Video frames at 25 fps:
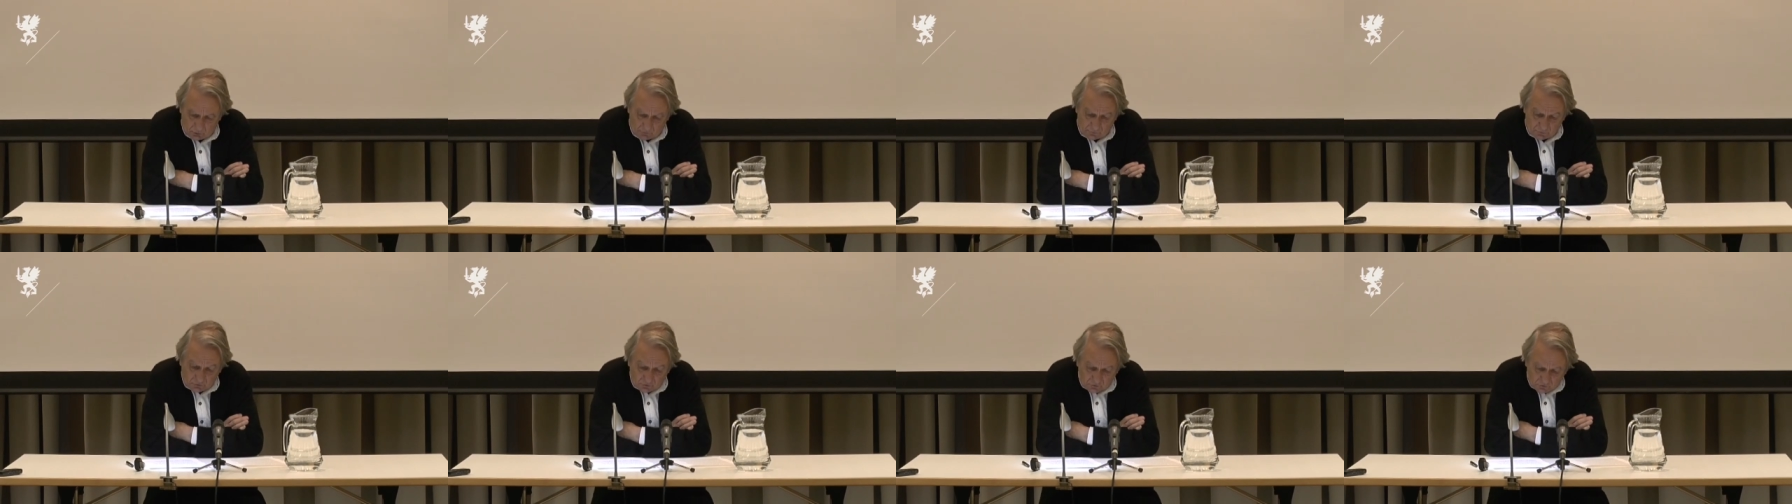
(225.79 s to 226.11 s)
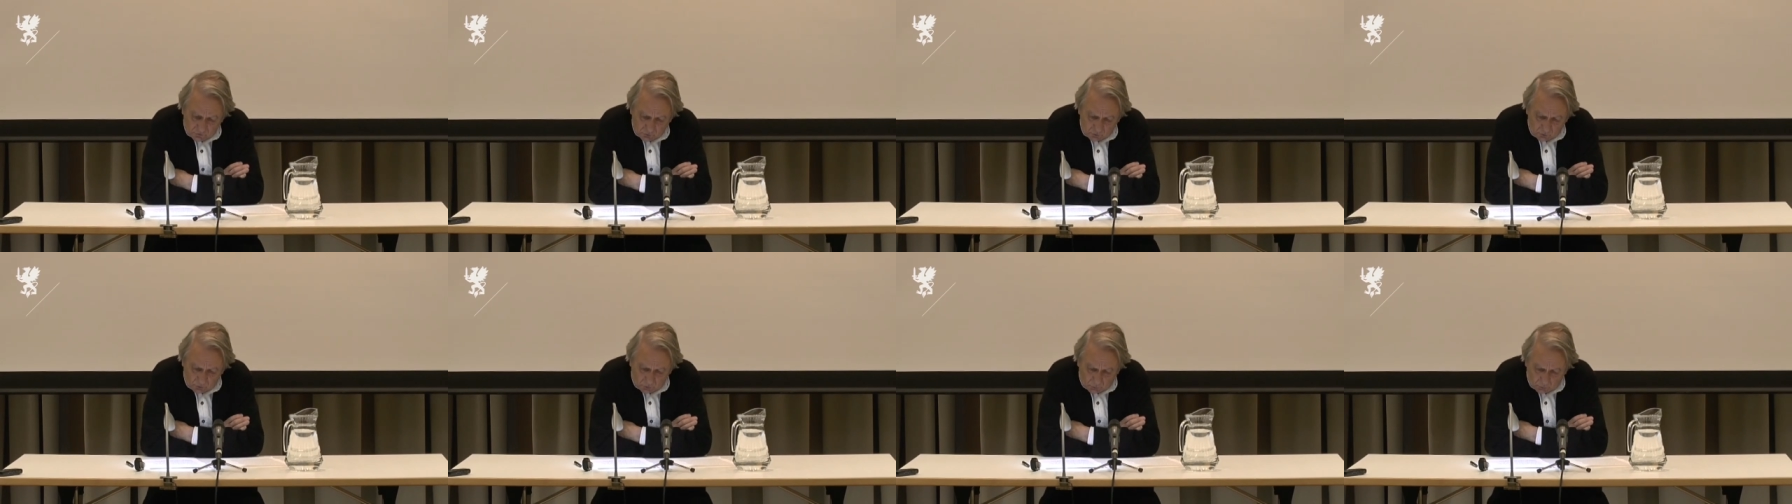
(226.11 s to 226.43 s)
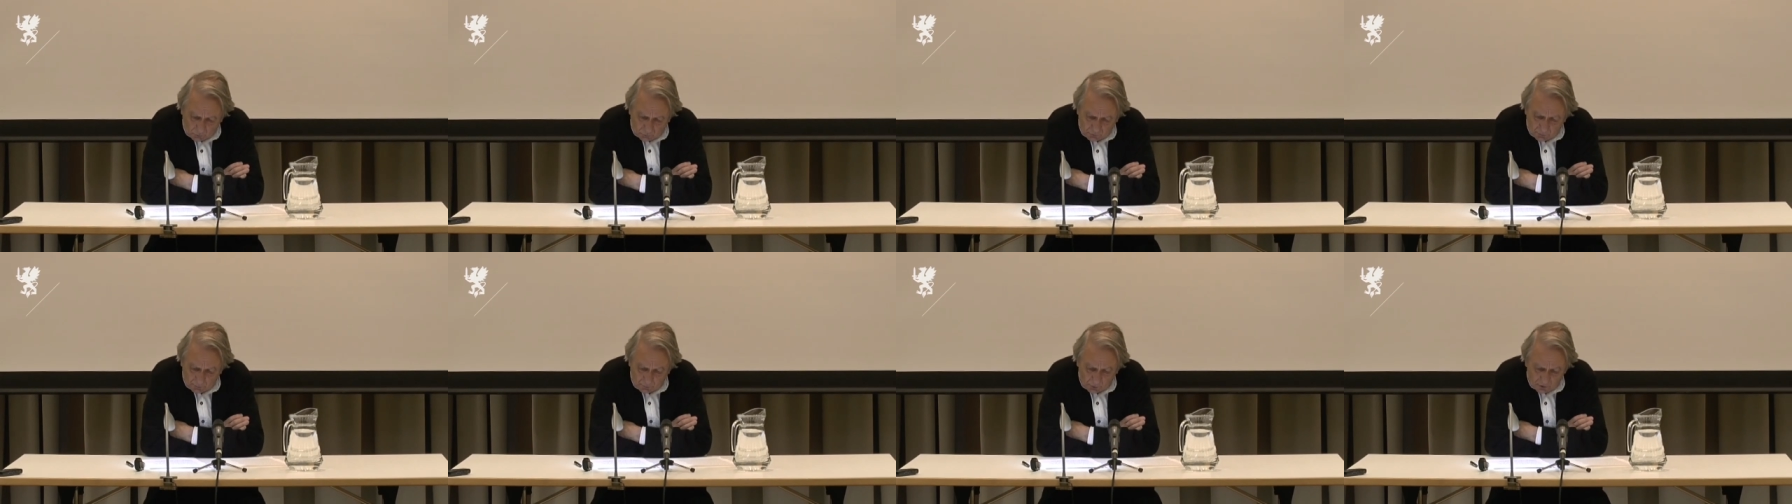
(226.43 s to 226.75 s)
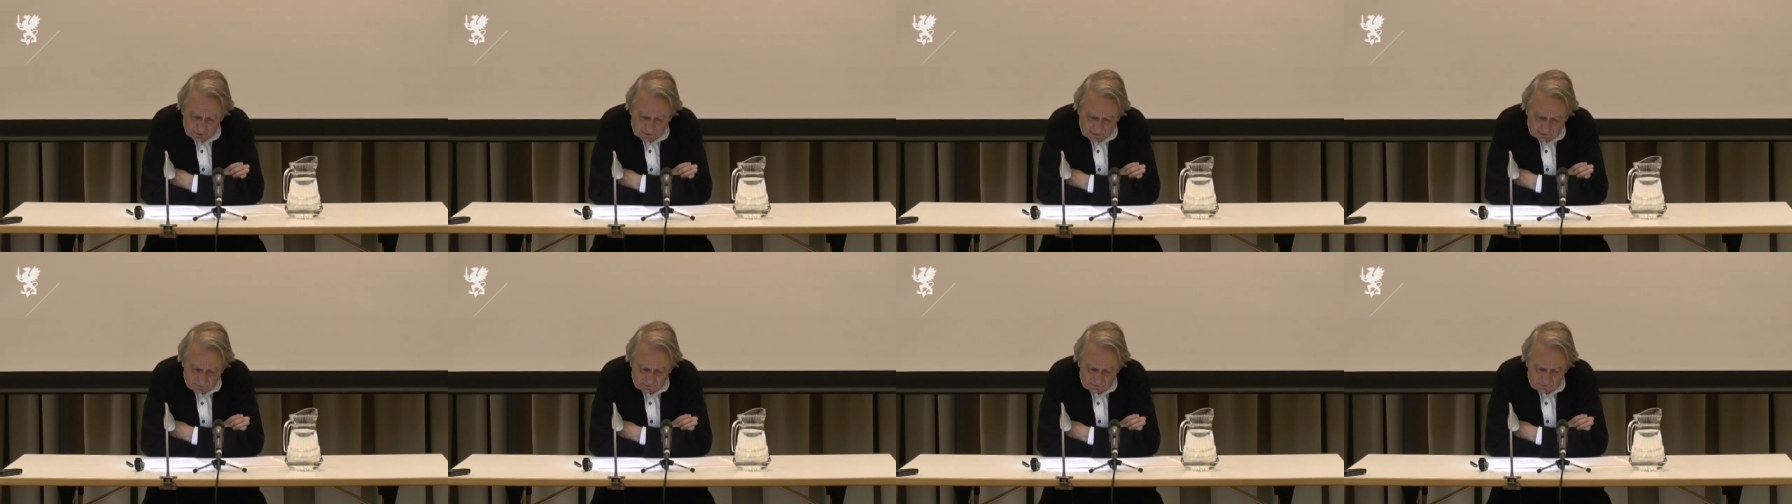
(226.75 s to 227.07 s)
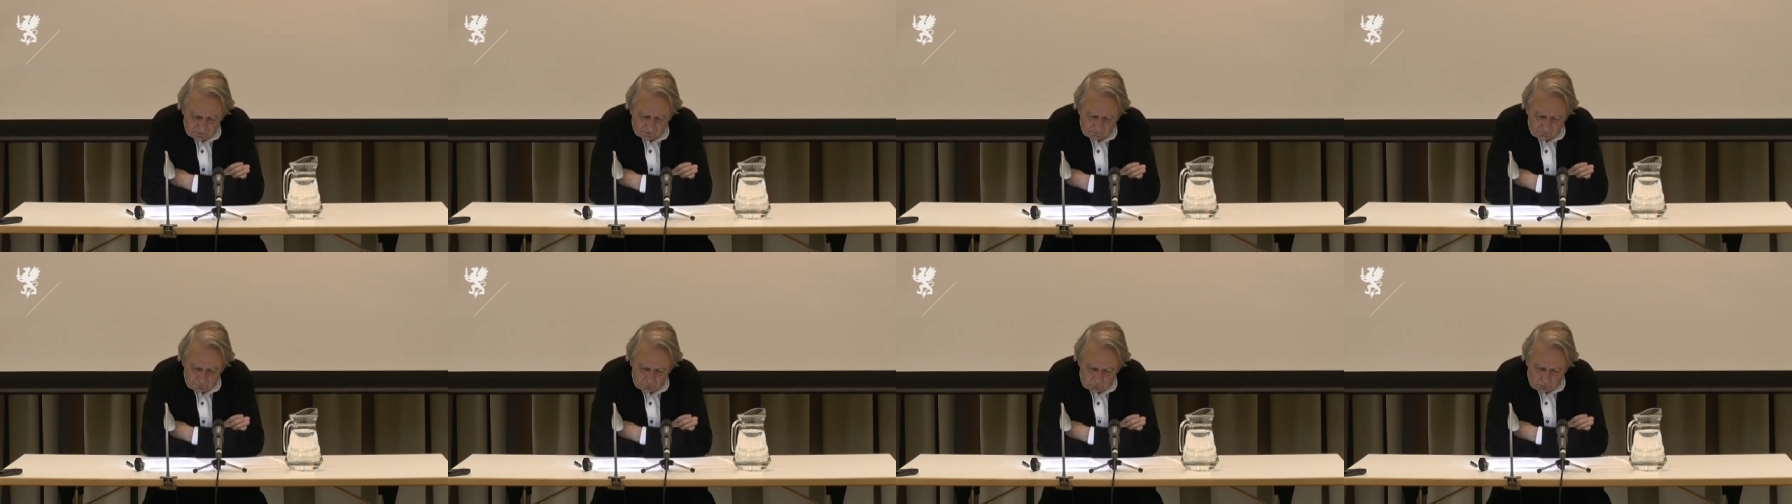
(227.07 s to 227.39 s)
of the so-called
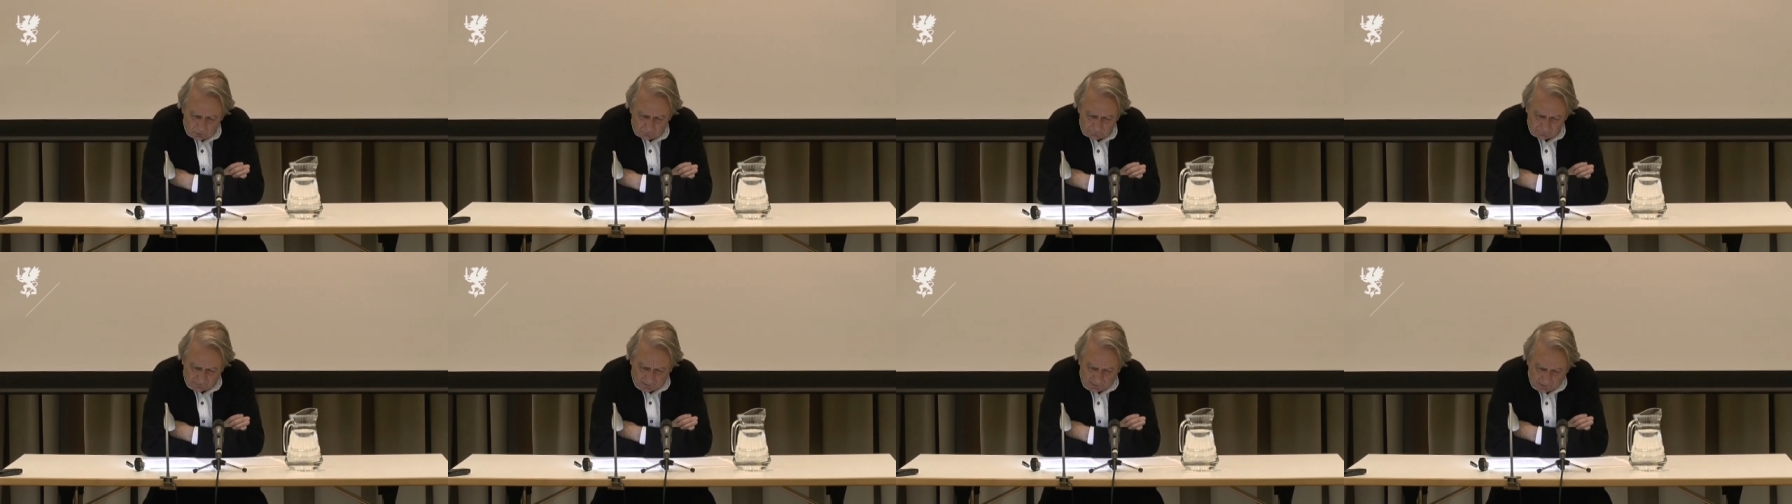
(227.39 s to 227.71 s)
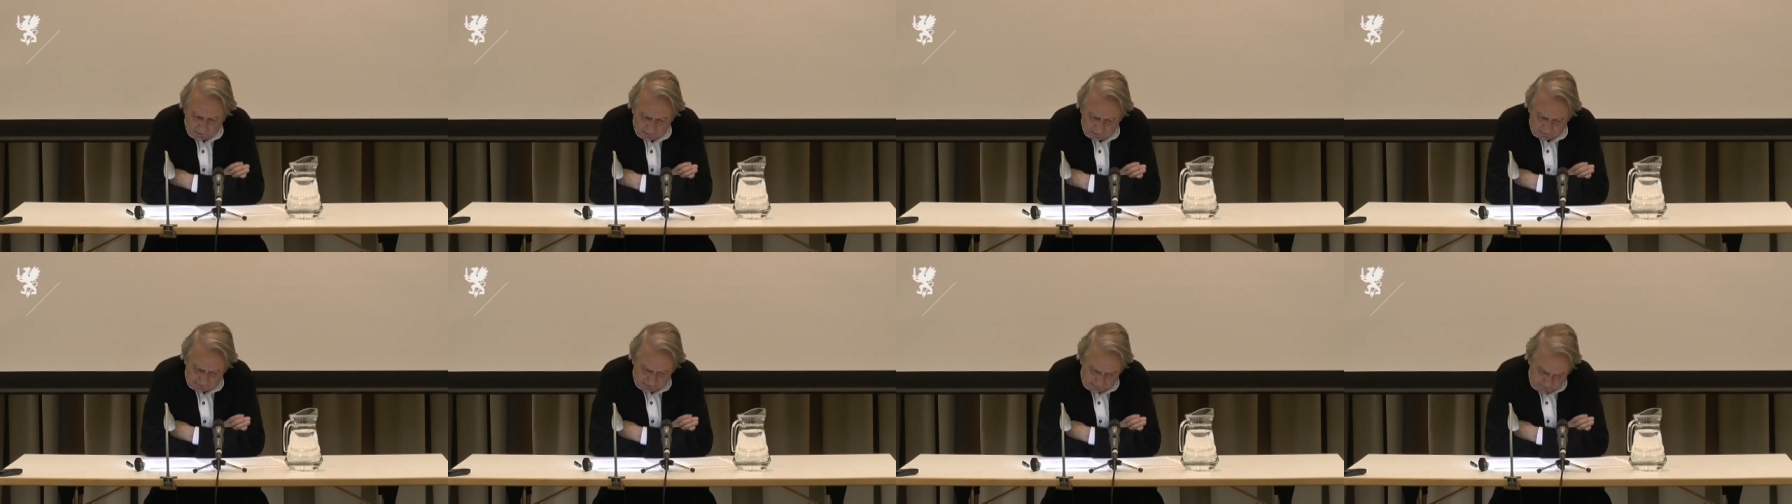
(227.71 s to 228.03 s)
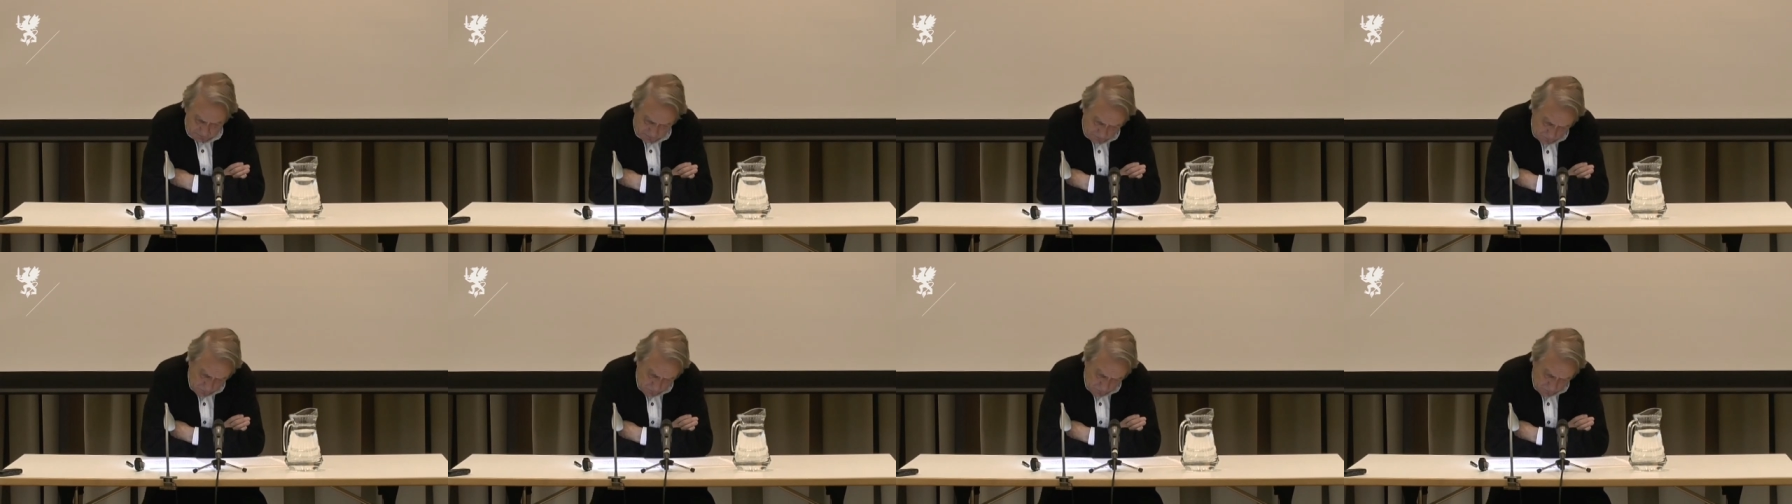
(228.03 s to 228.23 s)
modernist view of art.